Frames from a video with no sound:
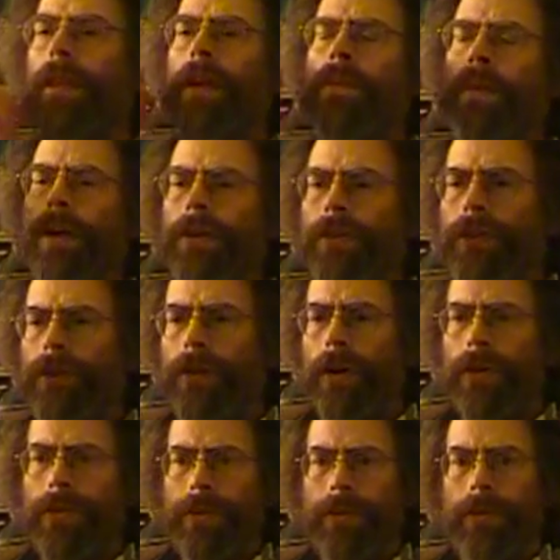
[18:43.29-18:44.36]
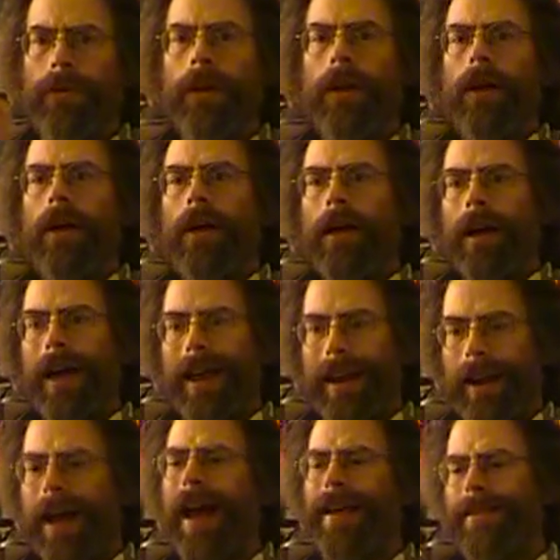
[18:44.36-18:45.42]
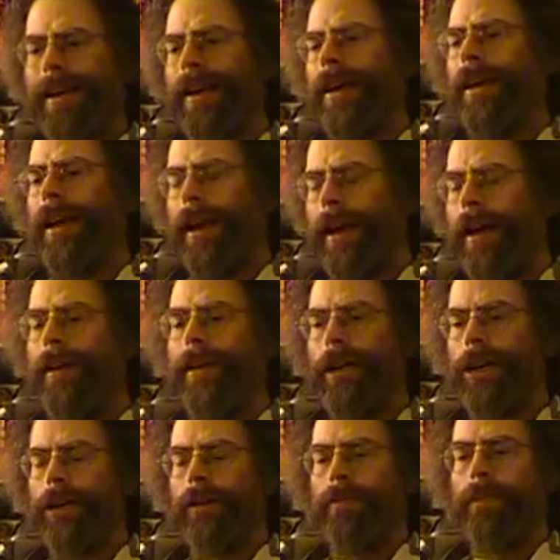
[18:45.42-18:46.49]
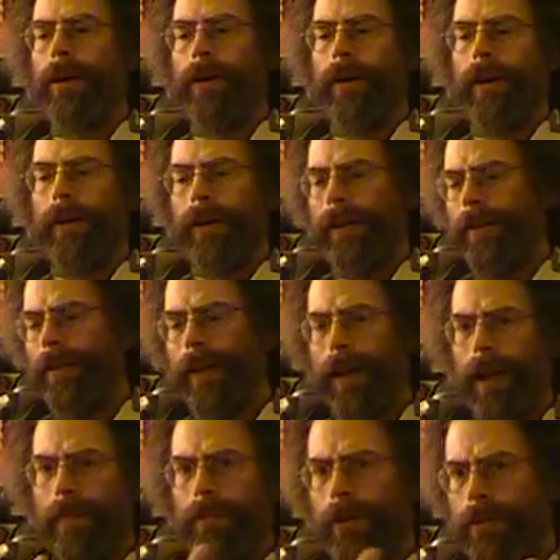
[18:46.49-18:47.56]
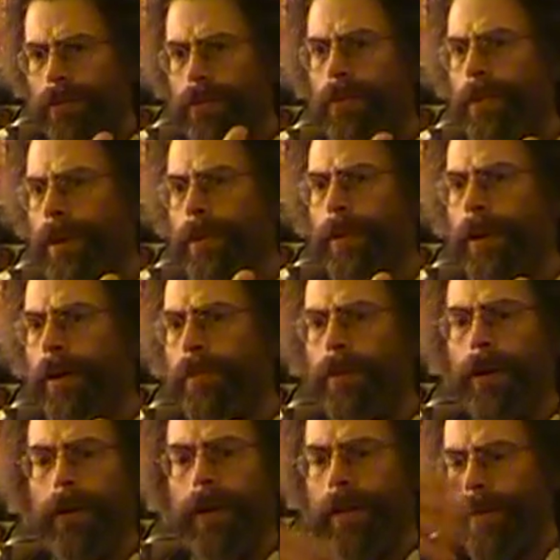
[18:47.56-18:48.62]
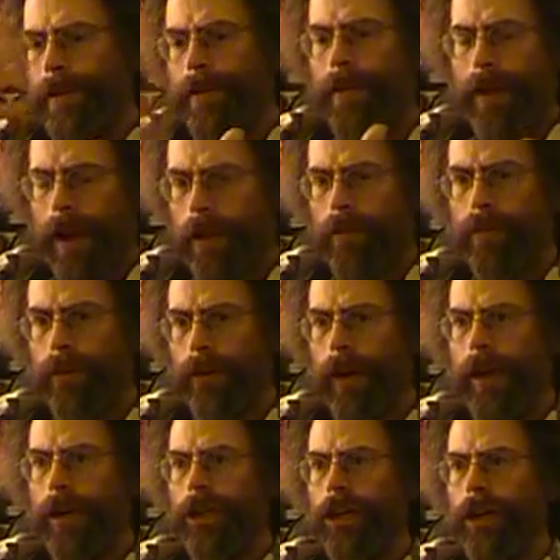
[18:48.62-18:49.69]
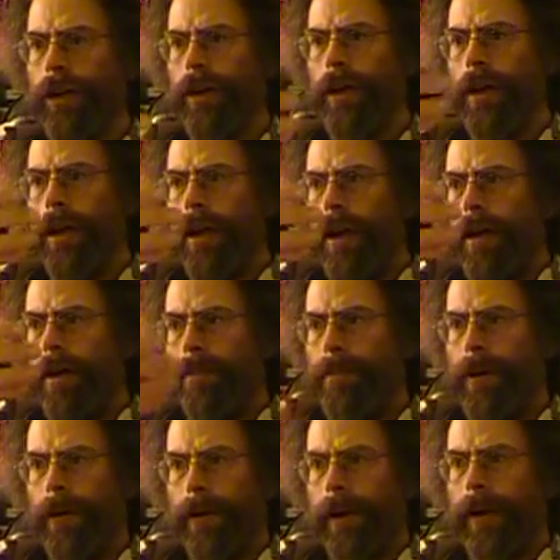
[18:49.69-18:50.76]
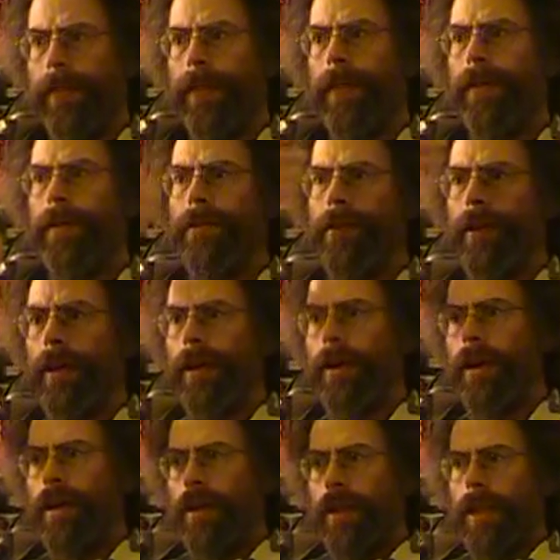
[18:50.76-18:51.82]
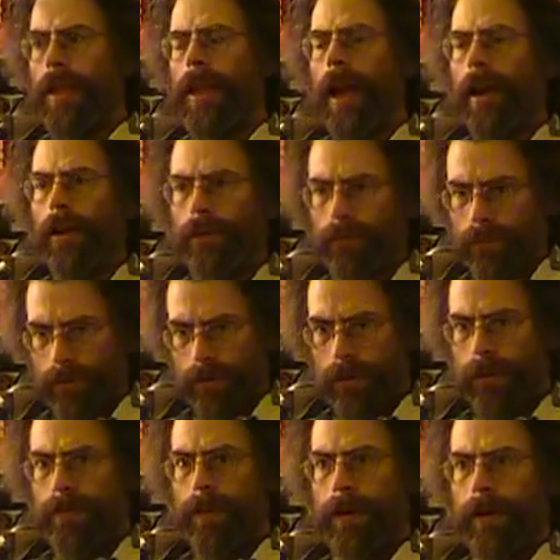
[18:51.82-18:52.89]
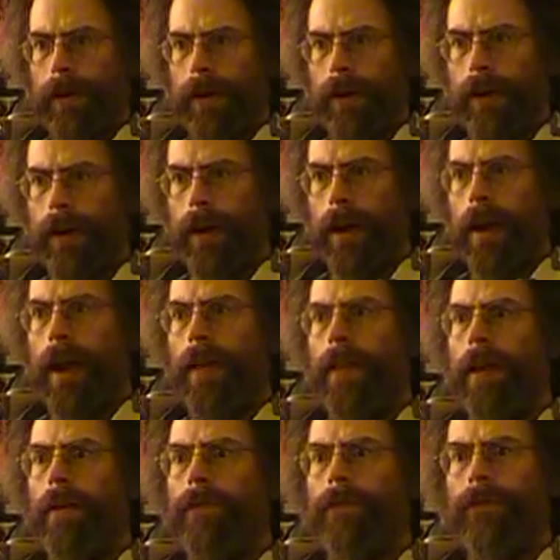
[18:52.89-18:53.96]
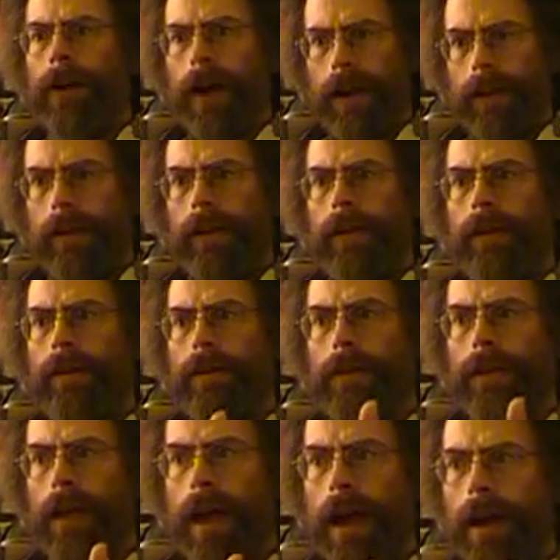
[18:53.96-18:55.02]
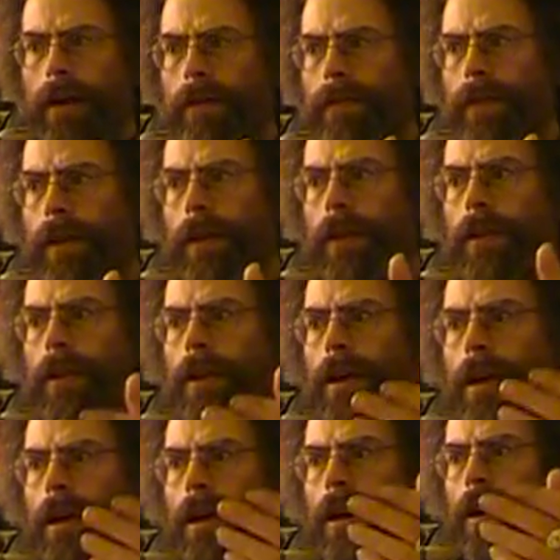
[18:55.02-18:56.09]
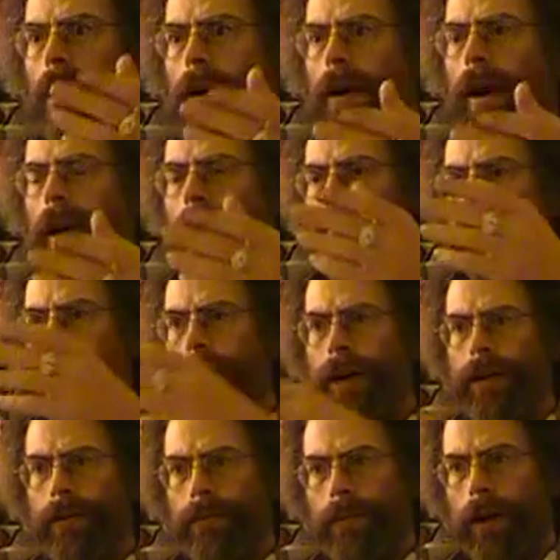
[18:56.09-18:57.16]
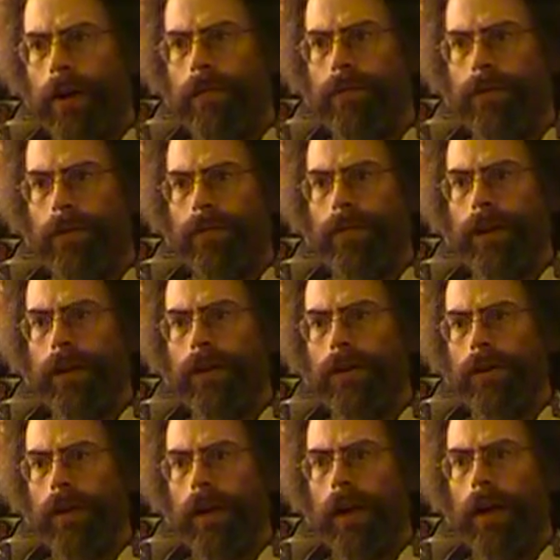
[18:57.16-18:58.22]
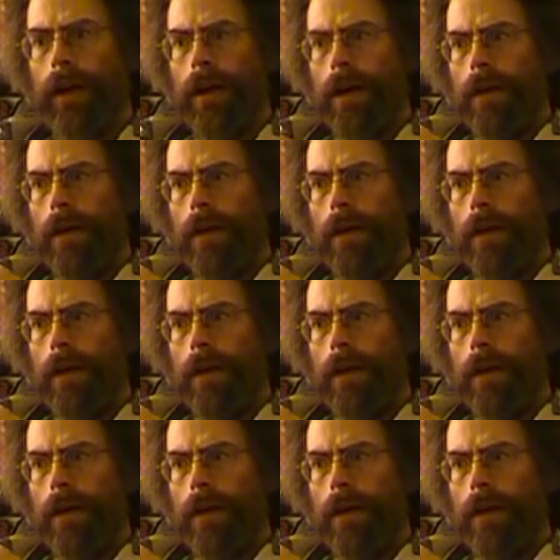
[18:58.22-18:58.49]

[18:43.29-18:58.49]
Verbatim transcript: where you do go through and I think an additional period in the game. There's three real periods. There's the exploration period, then there's the settled routes period, and then finally there's kind of this, all right, I'm trying to run for victory,